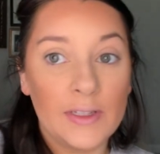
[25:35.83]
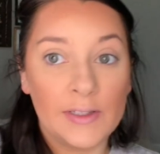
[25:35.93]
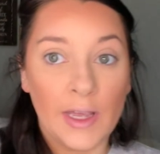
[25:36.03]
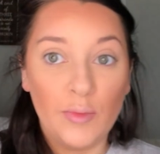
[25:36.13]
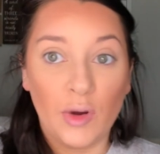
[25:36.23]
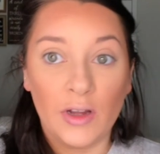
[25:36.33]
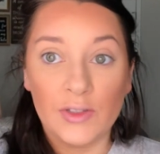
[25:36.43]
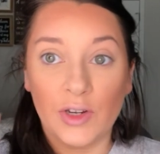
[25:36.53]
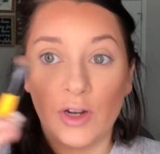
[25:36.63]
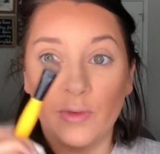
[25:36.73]
the same
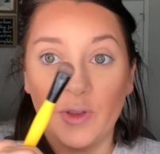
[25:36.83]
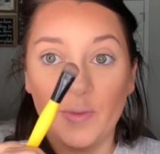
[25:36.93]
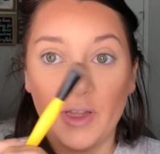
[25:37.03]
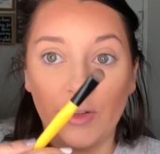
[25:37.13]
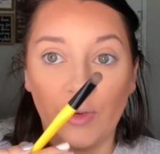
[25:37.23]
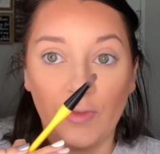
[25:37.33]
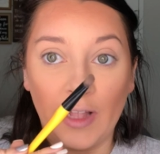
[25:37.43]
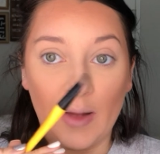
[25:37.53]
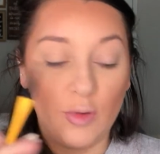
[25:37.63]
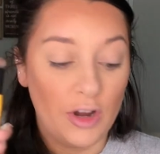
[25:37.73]
bronzer with my little
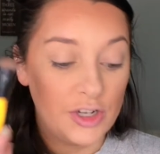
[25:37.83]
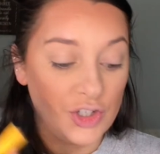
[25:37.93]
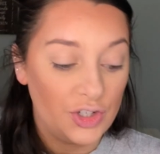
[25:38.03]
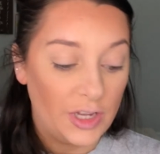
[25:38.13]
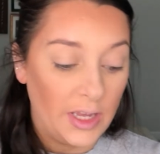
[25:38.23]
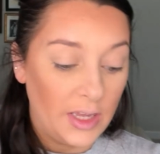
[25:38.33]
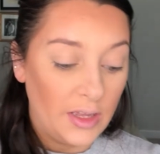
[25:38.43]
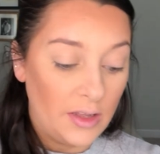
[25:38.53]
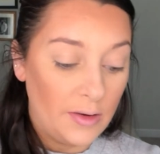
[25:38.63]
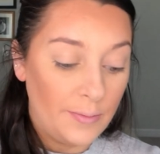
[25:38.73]
flat brush and